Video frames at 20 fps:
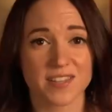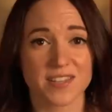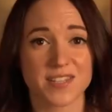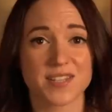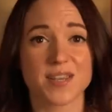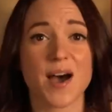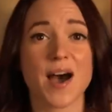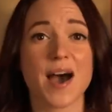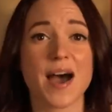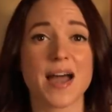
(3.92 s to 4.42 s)
the
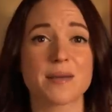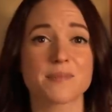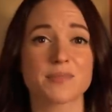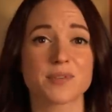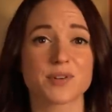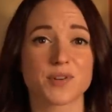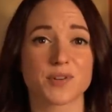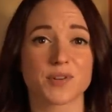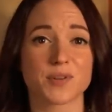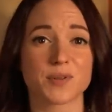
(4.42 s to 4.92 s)
time
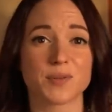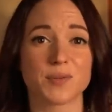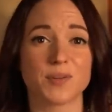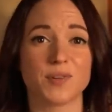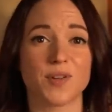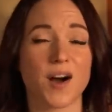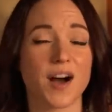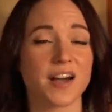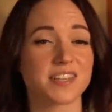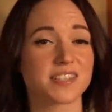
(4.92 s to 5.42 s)
the crew
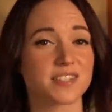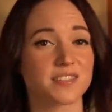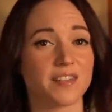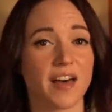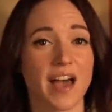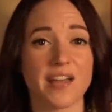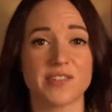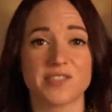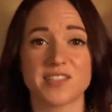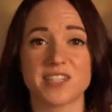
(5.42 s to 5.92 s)
lost
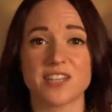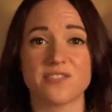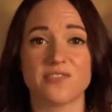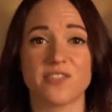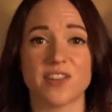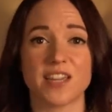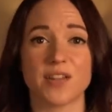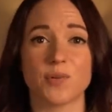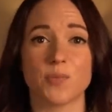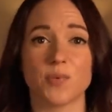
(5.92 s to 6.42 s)
live
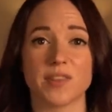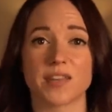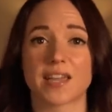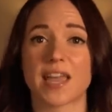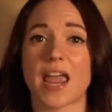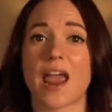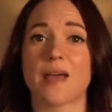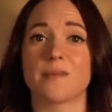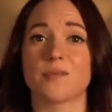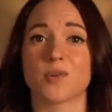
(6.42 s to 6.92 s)
TV when the
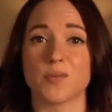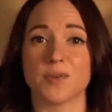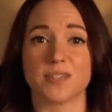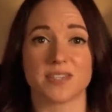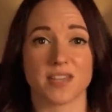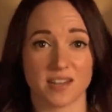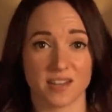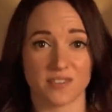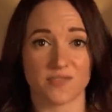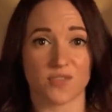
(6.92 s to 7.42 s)
camera
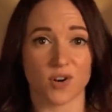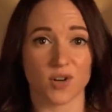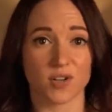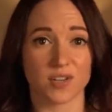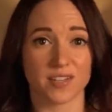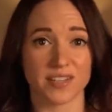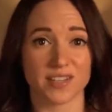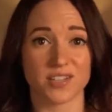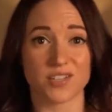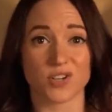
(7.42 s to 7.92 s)
was
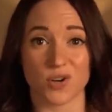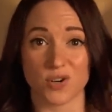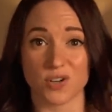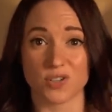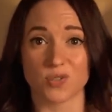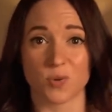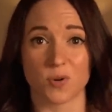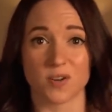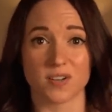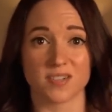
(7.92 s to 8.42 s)
inadvertently
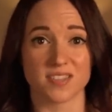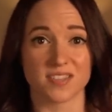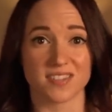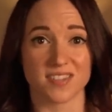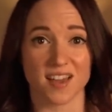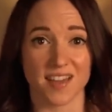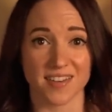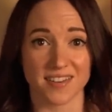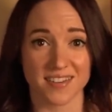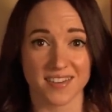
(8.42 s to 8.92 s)
turned towards the
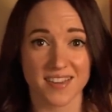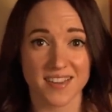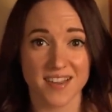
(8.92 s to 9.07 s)
sun.